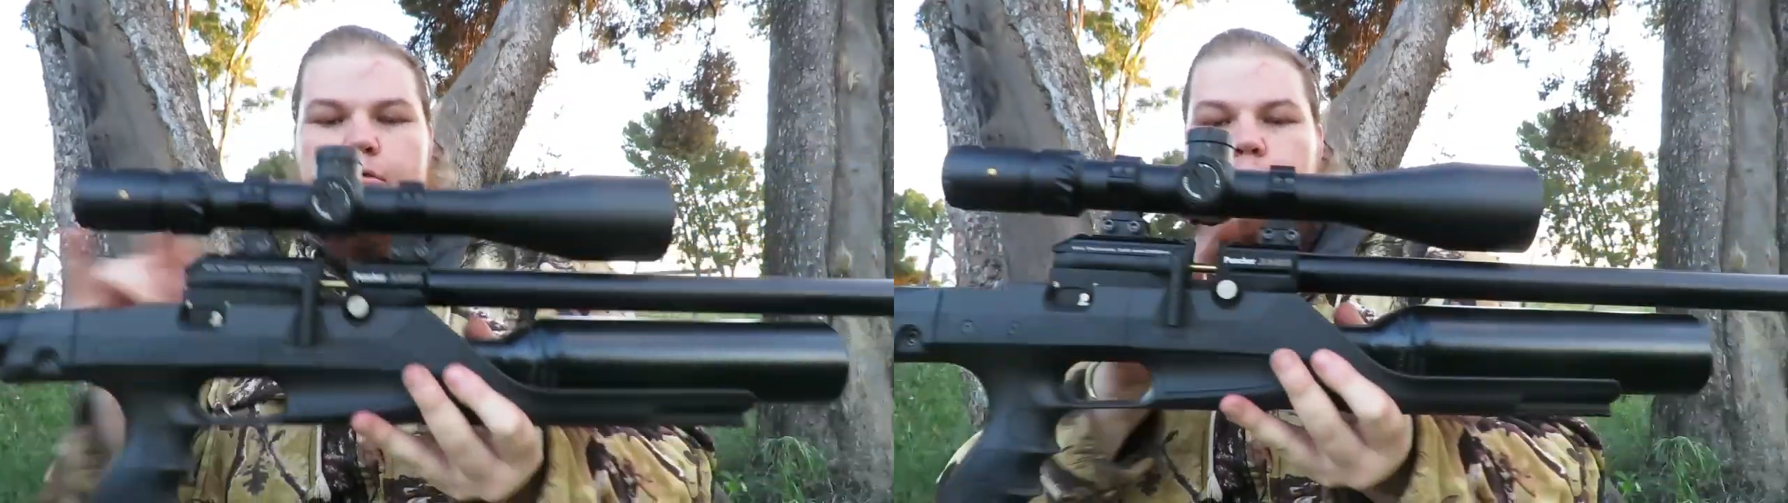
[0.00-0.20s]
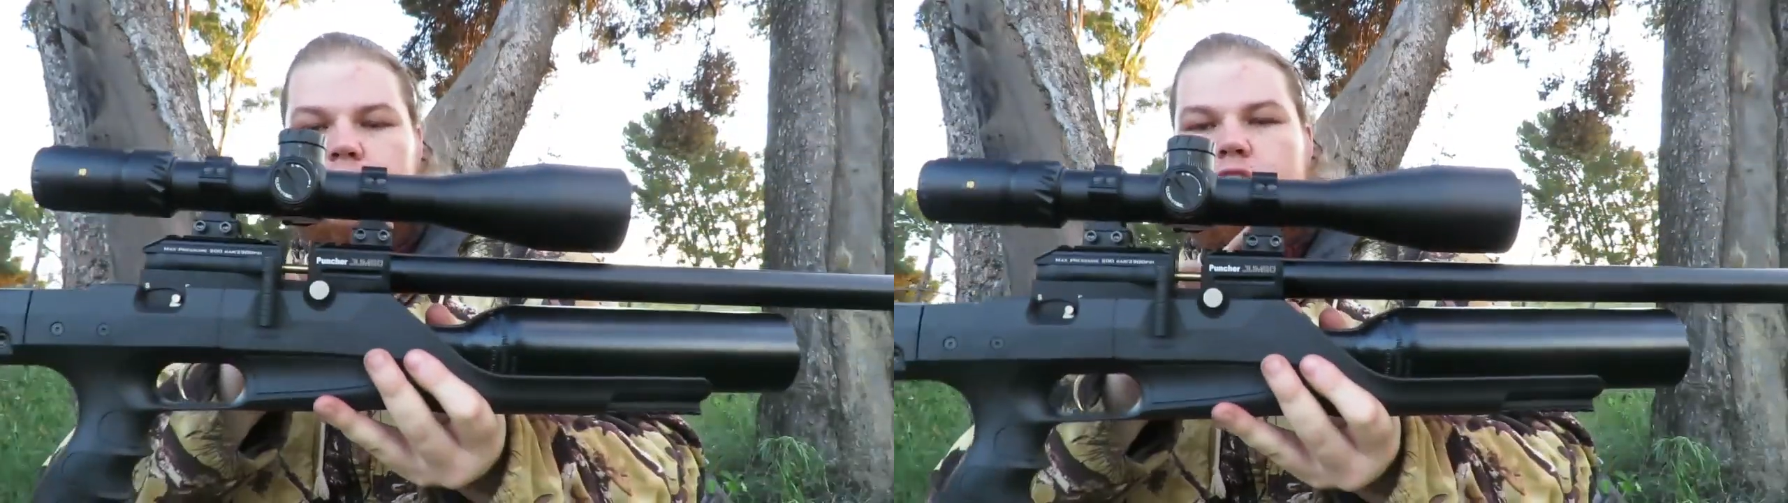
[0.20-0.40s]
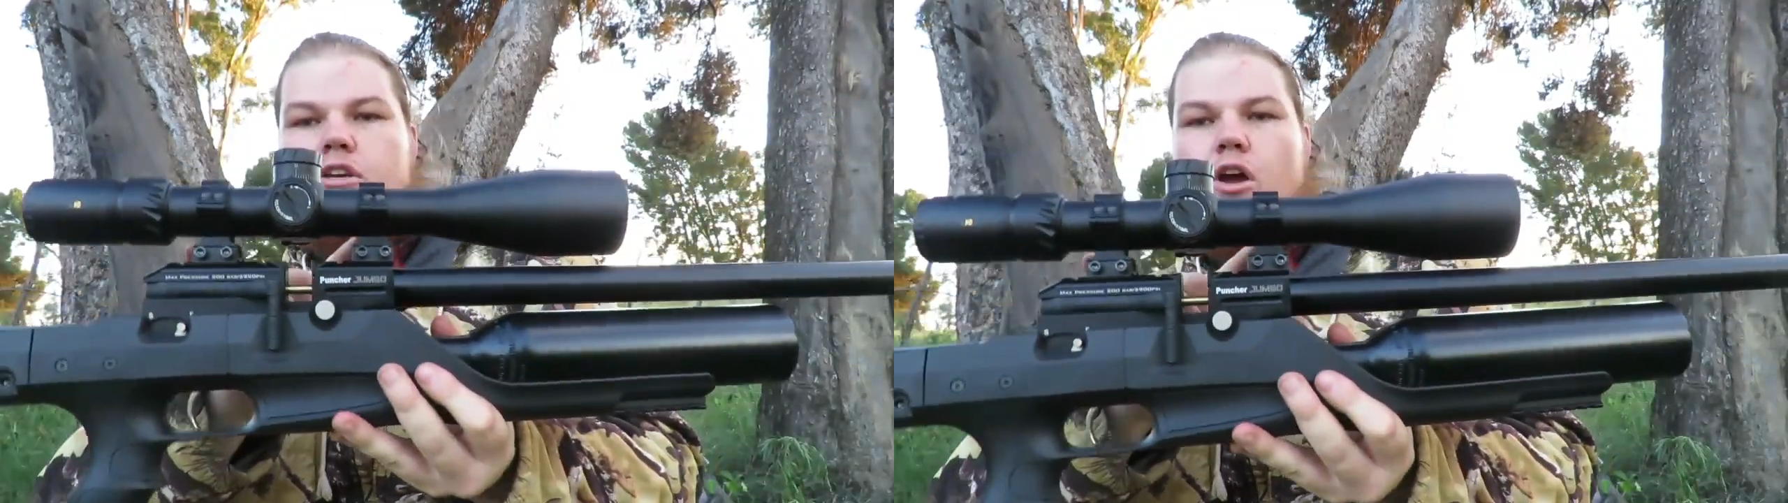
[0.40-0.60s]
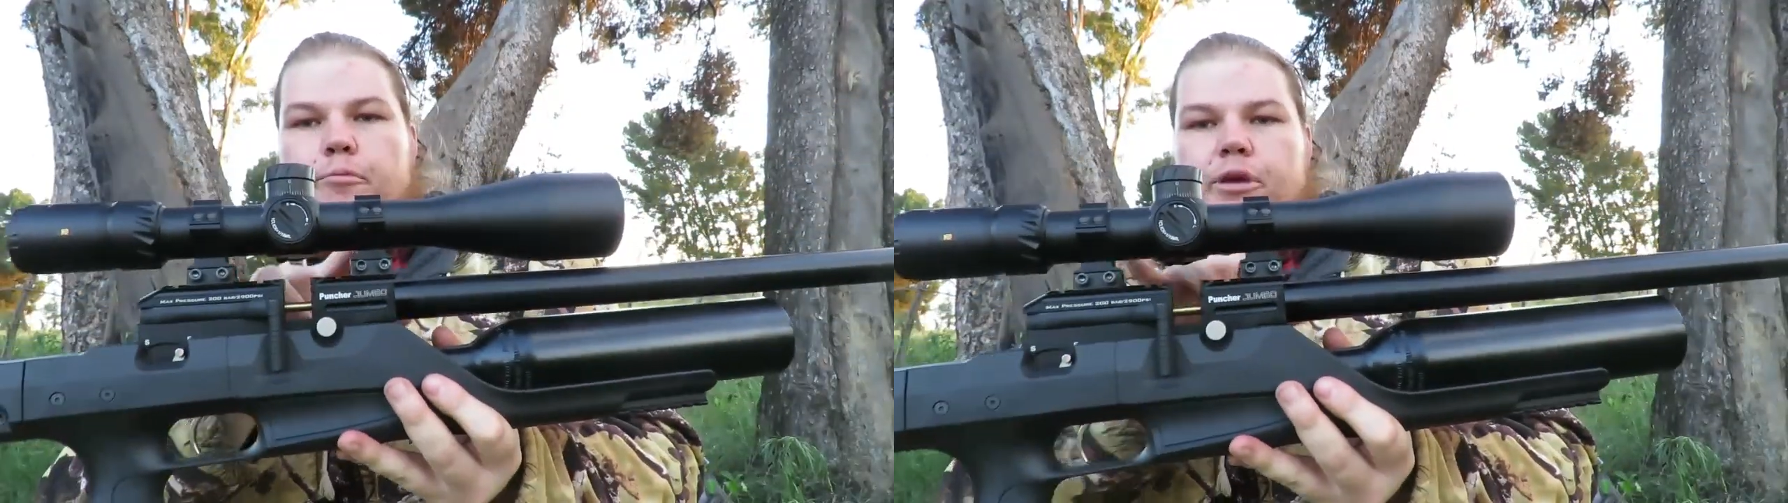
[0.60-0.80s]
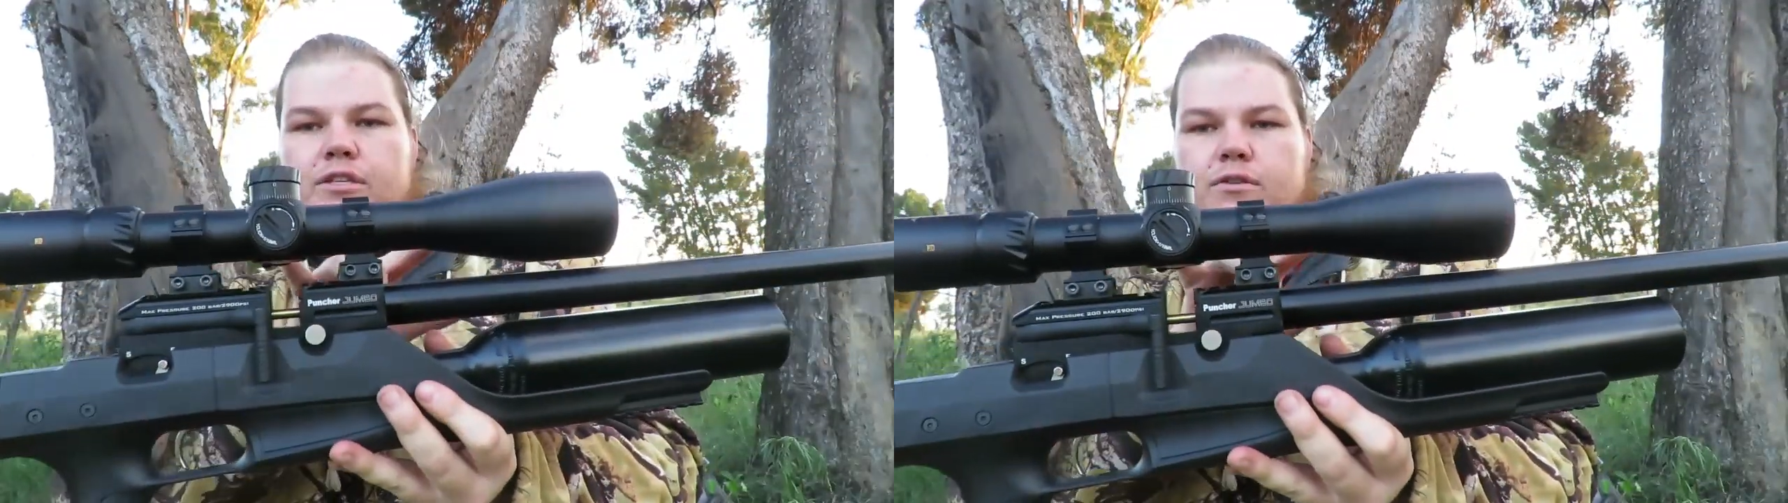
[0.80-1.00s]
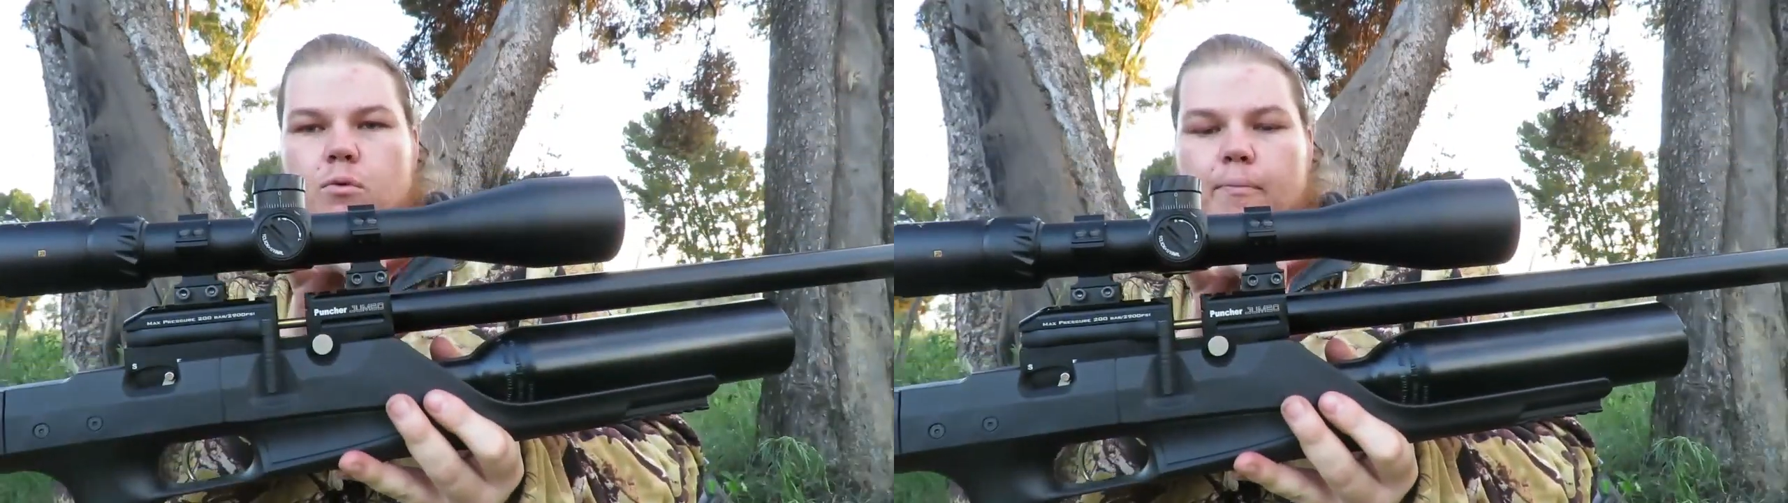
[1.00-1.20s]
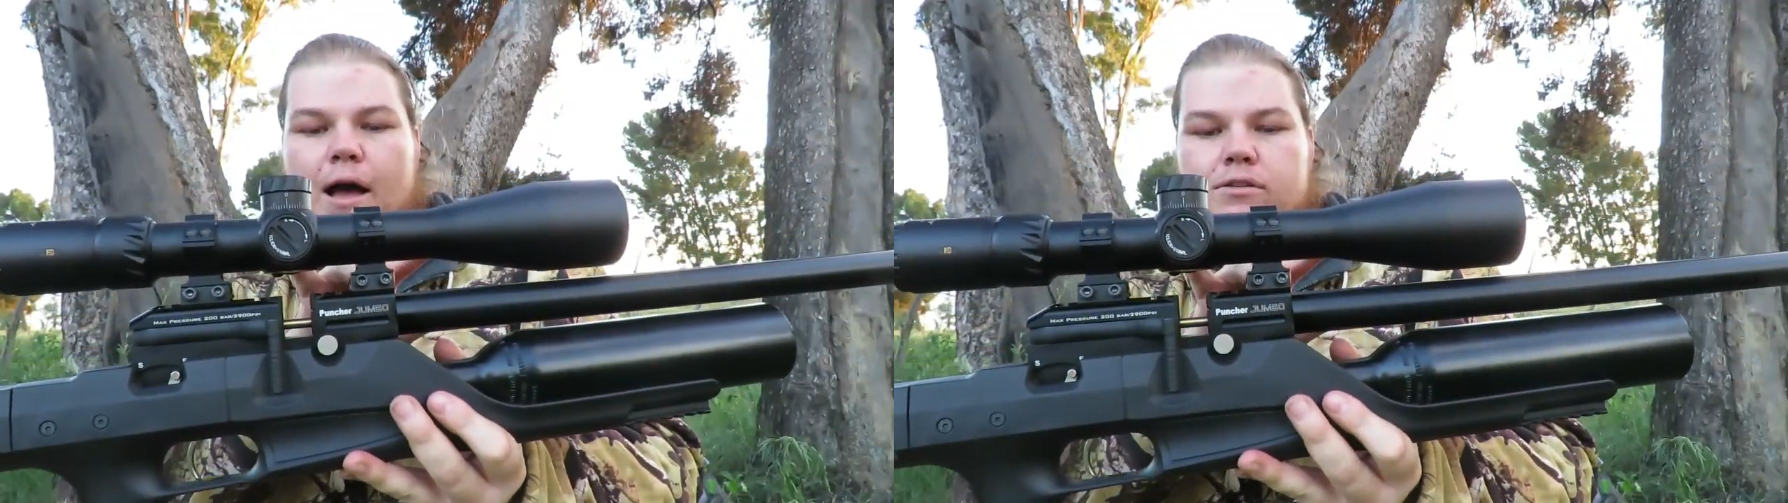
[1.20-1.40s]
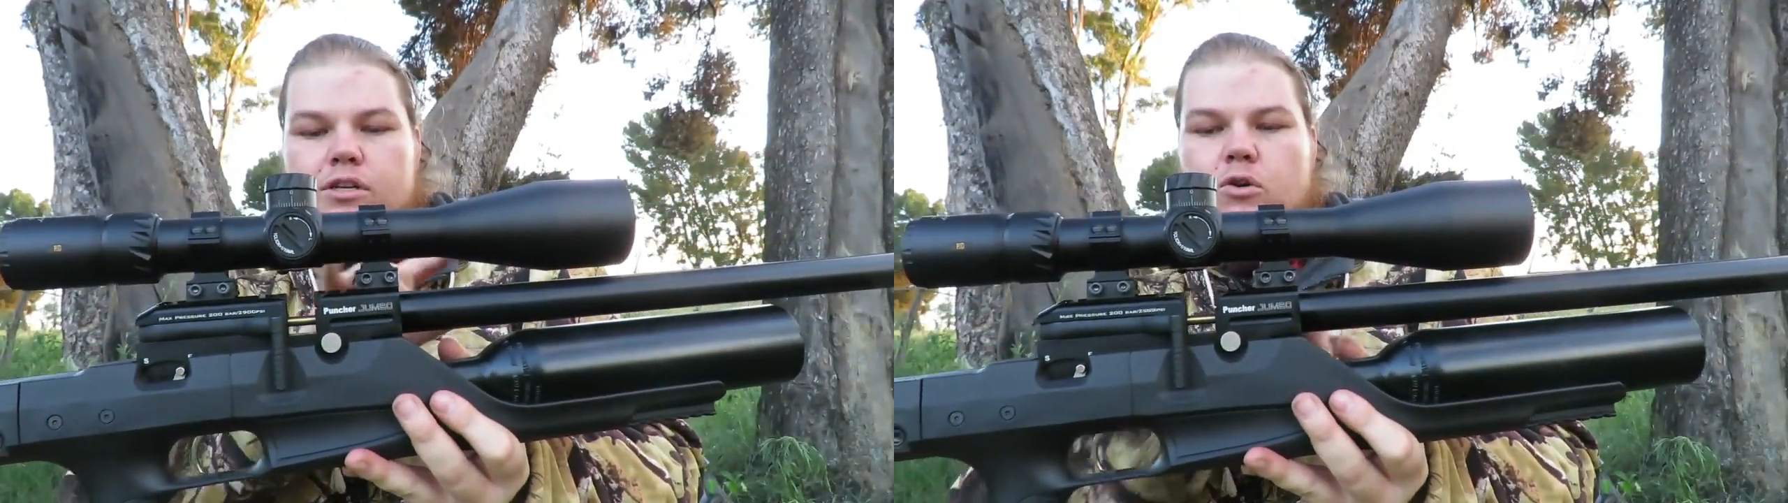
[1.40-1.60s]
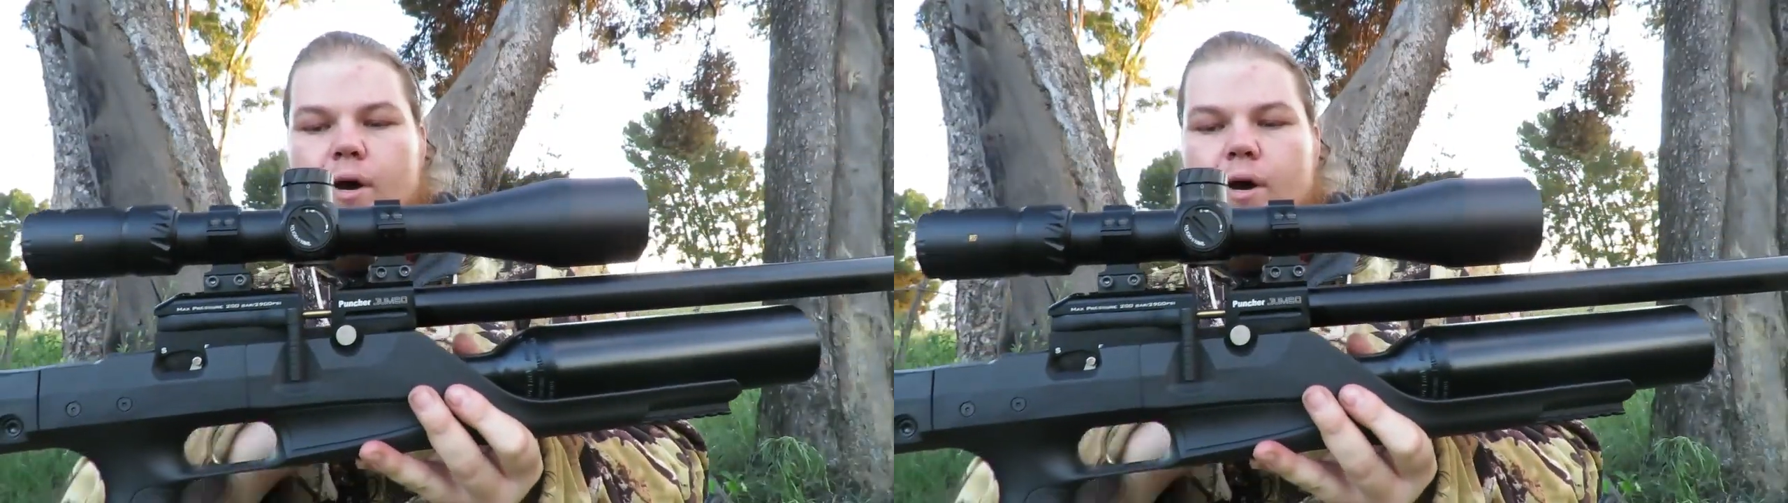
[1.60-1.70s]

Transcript: But the scope is mounted